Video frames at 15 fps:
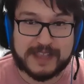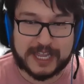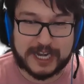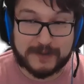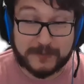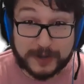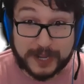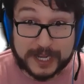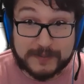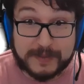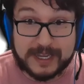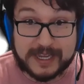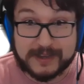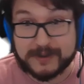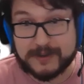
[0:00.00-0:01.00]
And if you're like
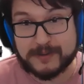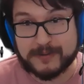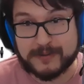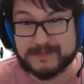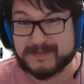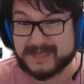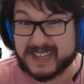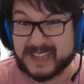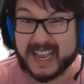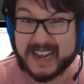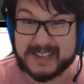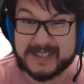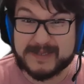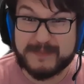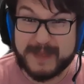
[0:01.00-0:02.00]
me, who kind of
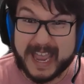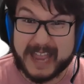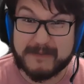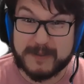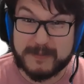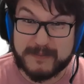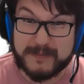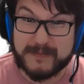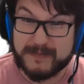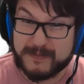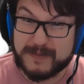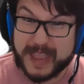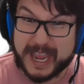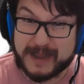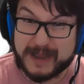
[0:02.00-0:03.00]
is bad with
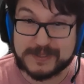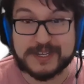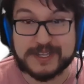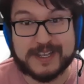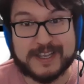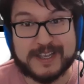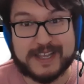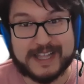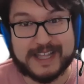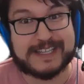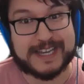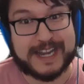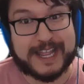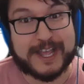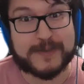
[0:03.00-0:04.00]
names, it's
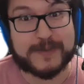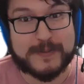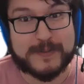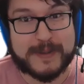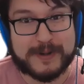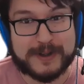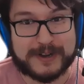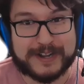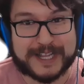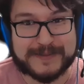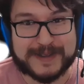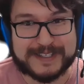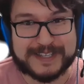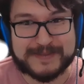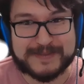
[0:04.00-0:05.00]
going to help you remember your
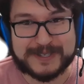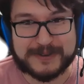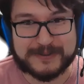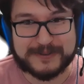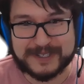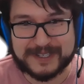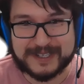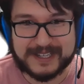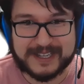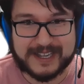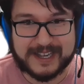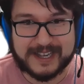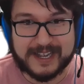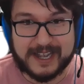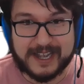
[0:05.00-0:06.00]
classmates' names too.
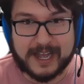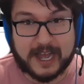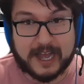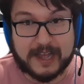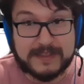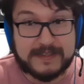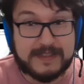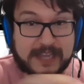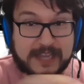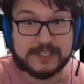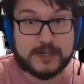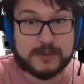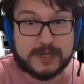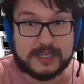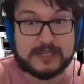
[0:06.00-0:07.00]
Next
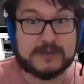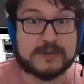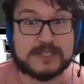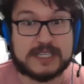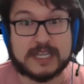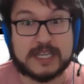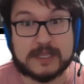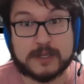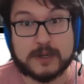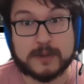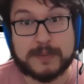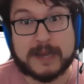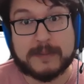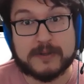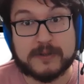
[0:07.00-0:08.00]
to it, you'll see a little
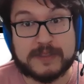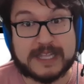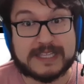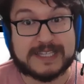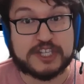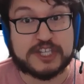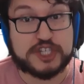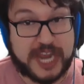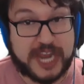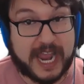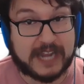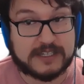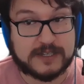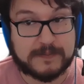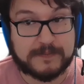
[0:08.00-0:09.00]
bubble that says chat.